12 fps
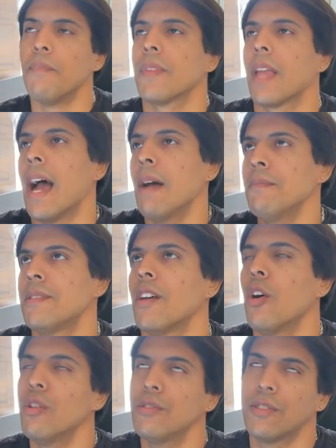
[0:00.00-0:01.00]
I'm
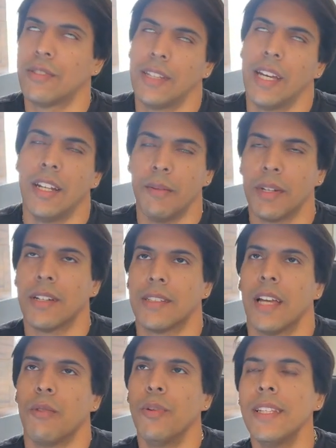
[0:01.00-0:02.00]
also saying it because,
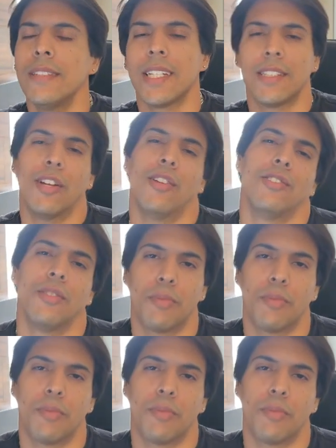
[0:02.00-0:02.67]
like, with technology,